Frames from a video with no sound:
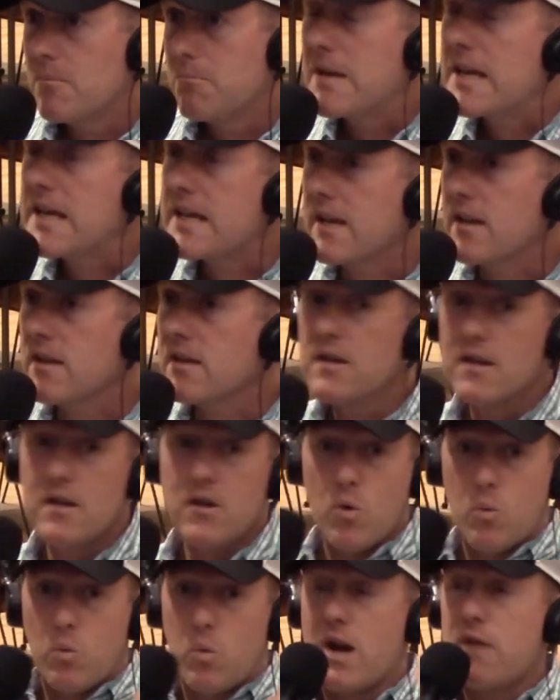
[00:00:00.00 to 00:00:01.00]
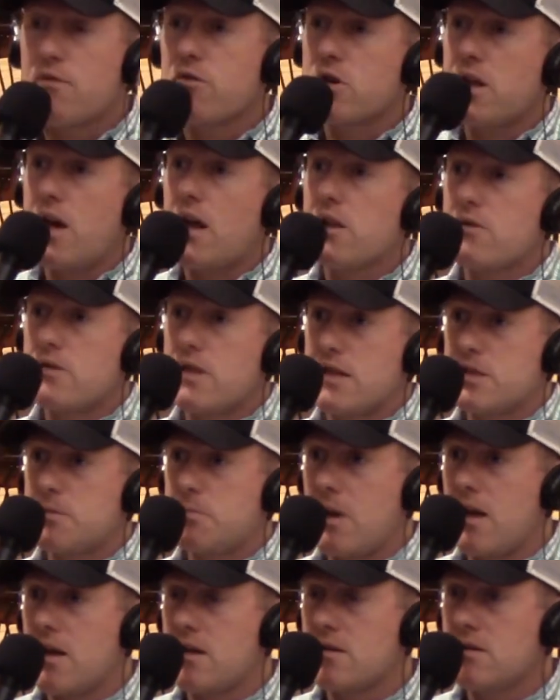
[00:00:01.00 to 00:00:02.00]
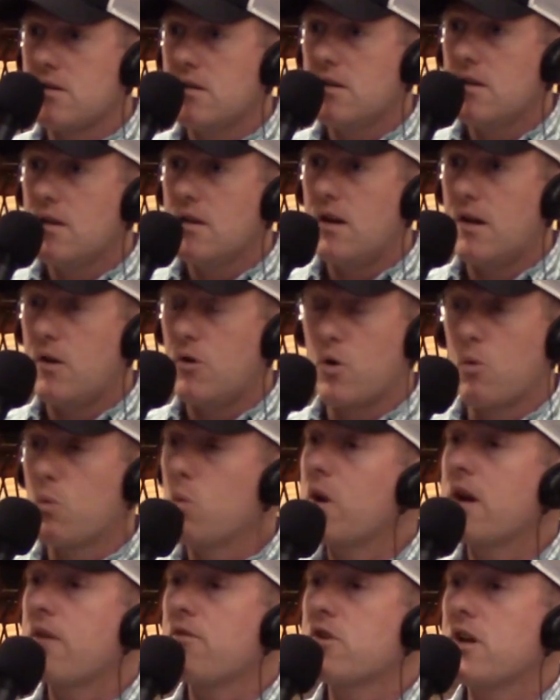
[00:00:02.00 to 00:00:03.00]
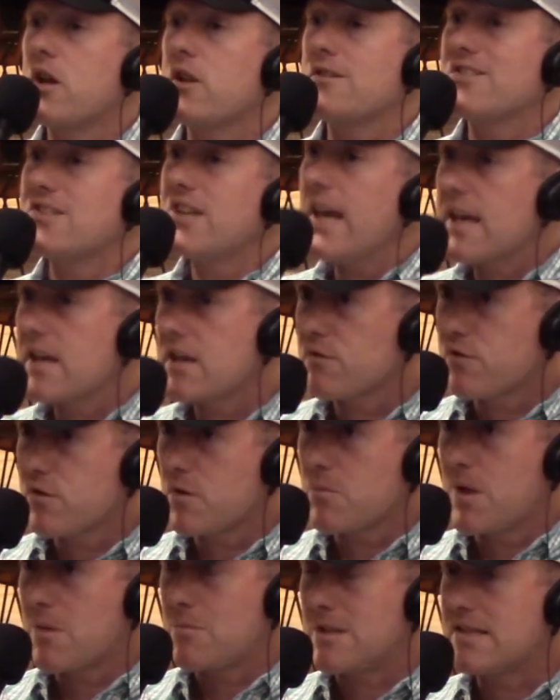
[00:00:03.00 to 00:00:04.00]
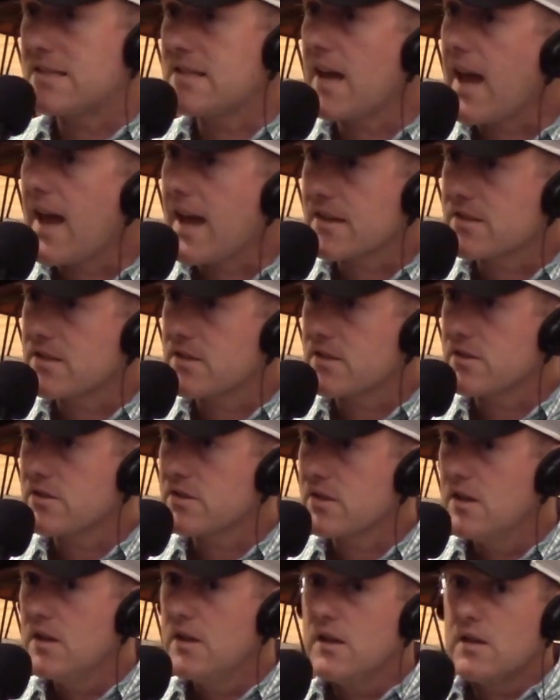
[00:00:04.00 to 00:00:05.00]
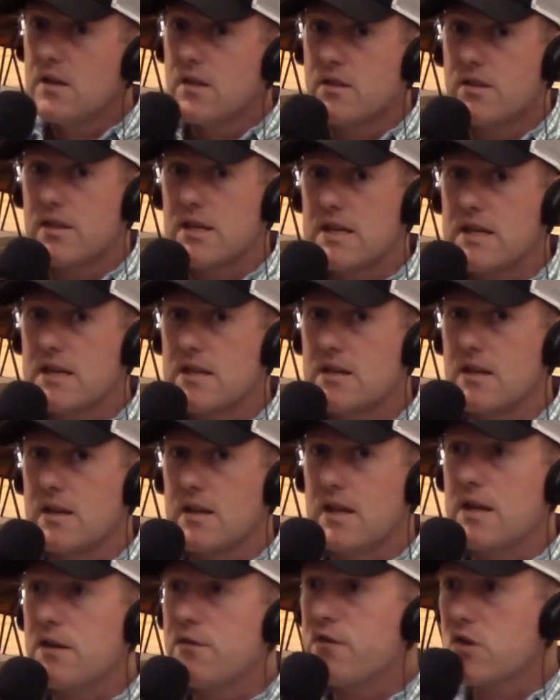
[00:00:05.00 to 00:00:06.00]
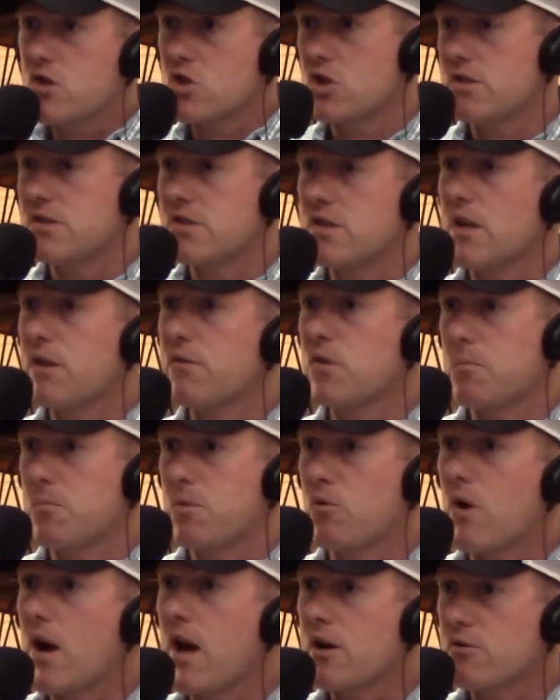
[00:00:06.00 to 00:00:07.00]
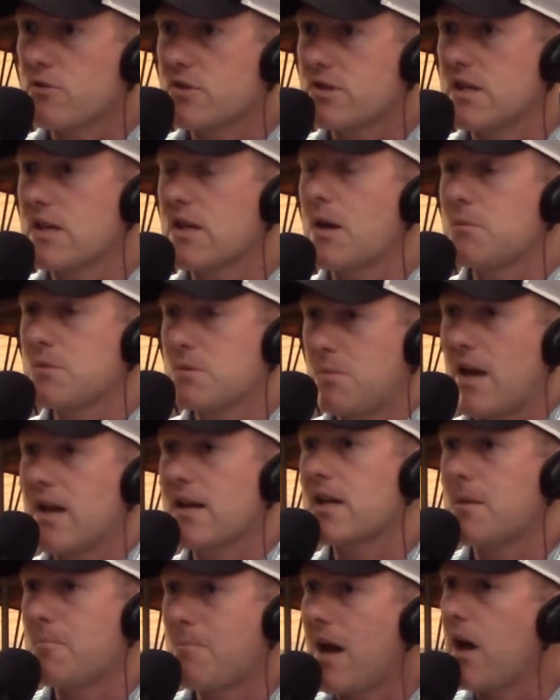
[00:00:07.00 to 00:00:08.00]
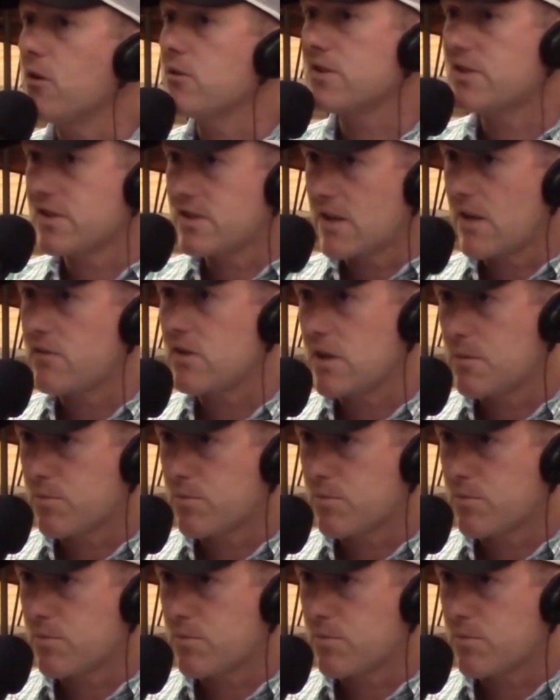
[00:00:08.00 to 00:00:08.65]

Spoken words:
Meaning, whatever dollar they spend or whatever dollar is taken from them in taxes, the inefficiency of the bureaucracy comes back at about 70%.